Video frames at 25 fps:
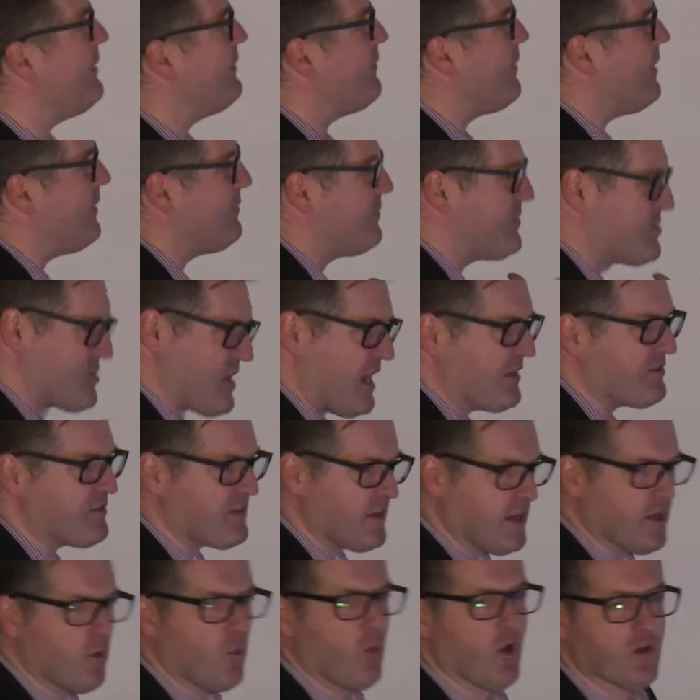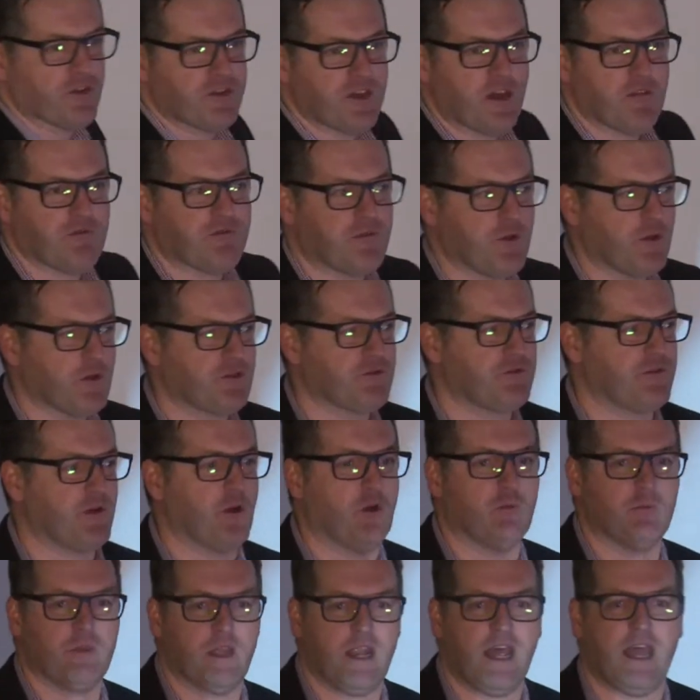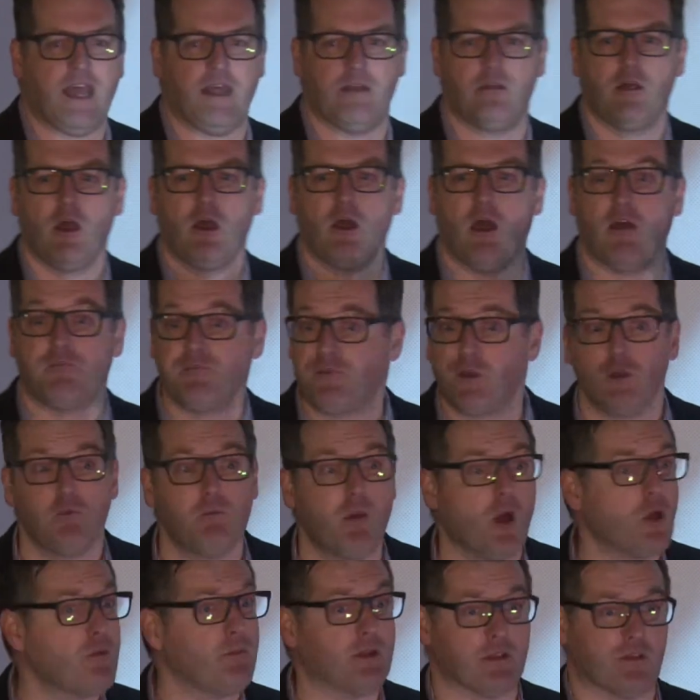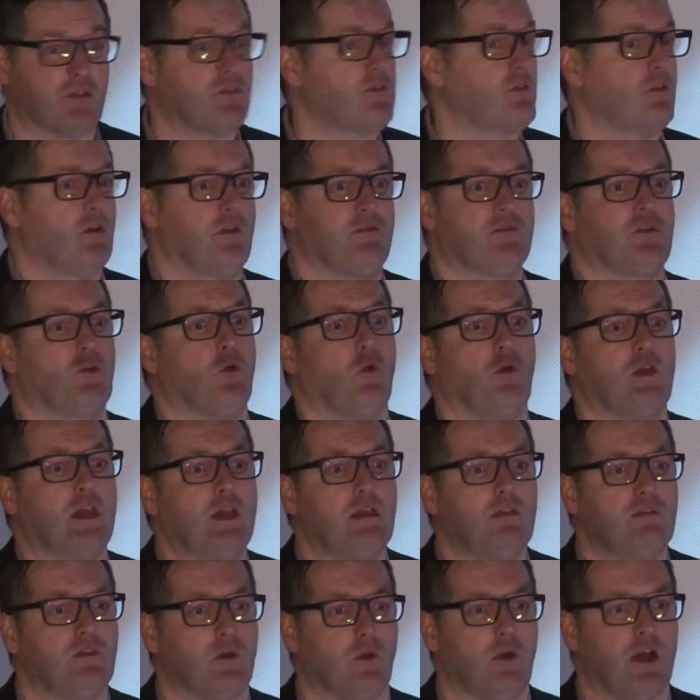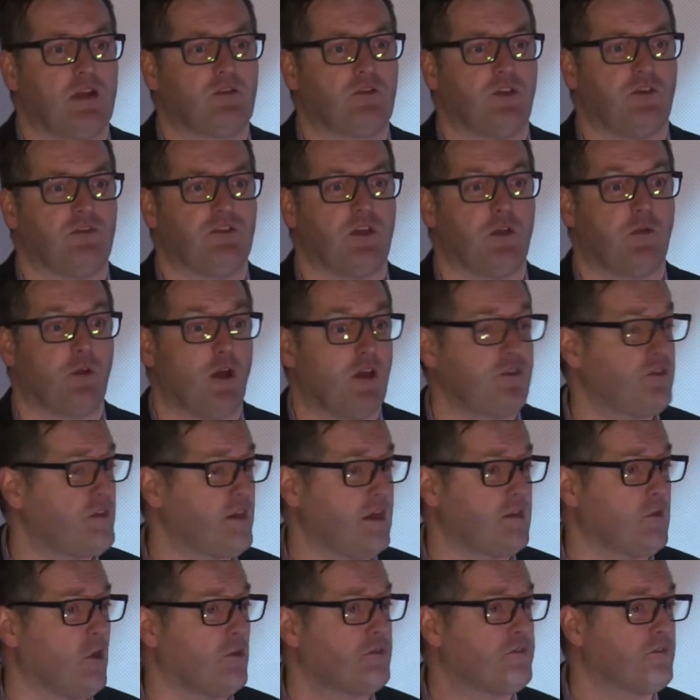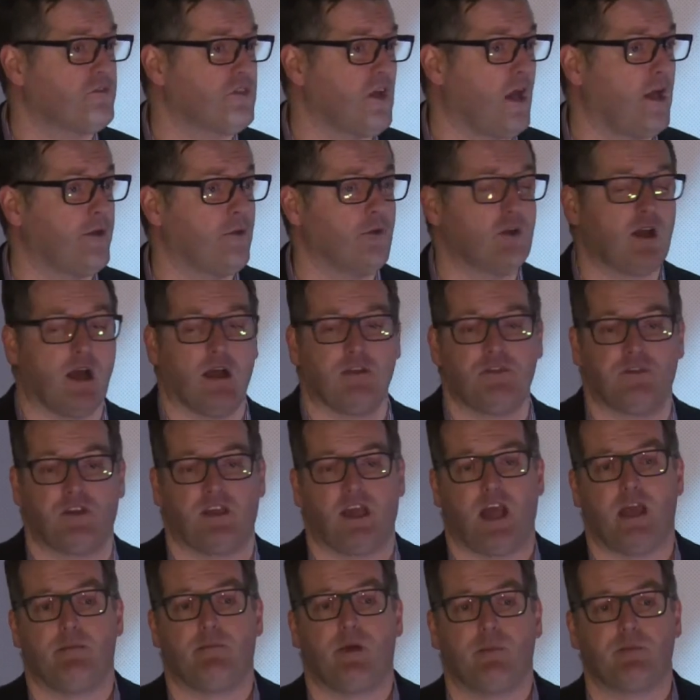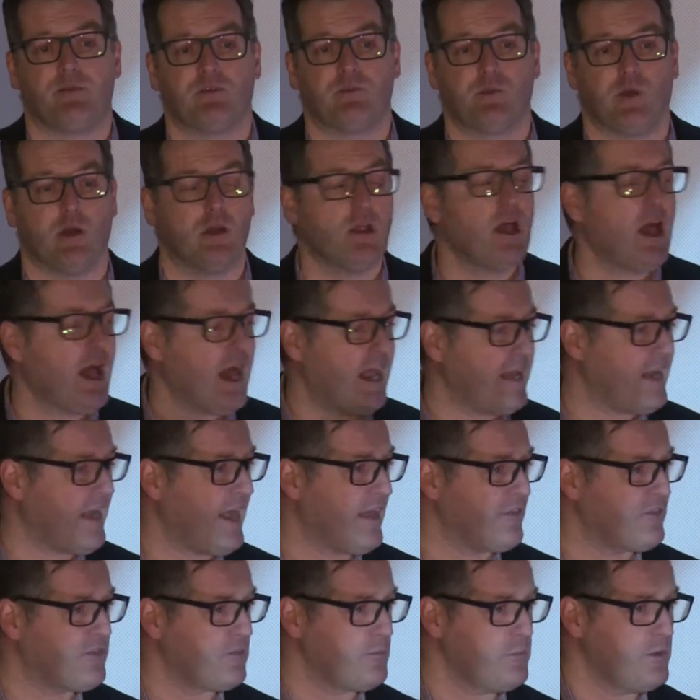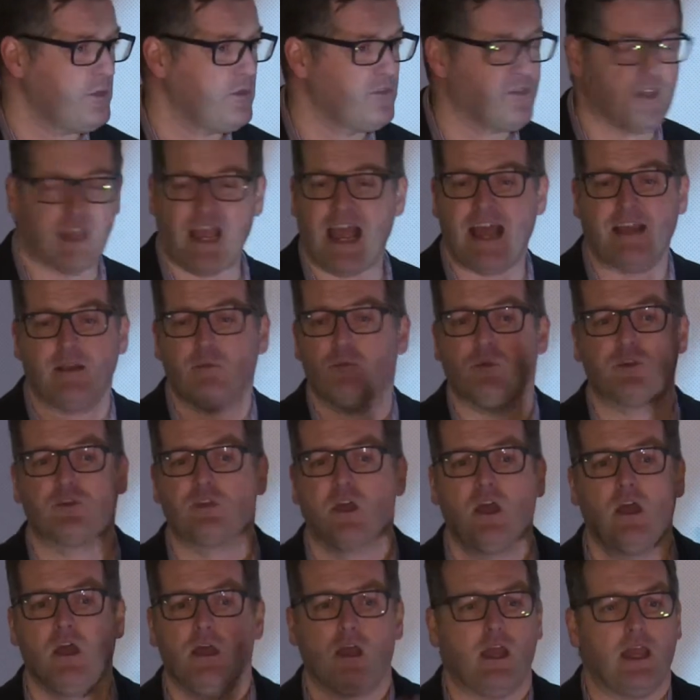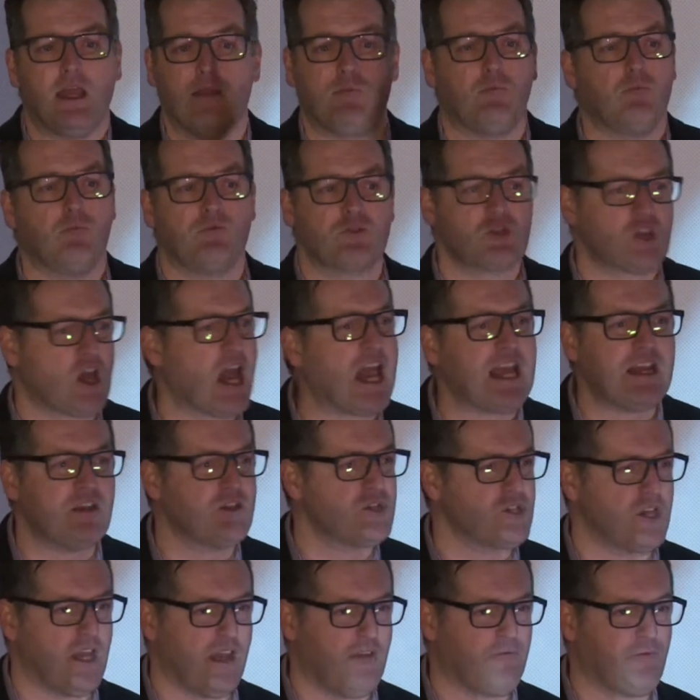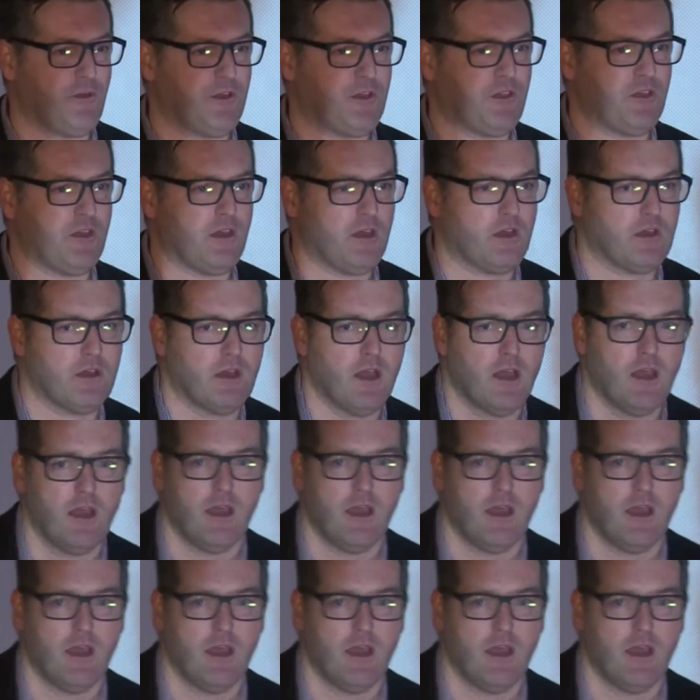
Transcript: The Jazz Singer was that first film that had a few moments of talking that were actually synchronized. It had lots of title cards that came up as well, and it had some music. And it changed everything.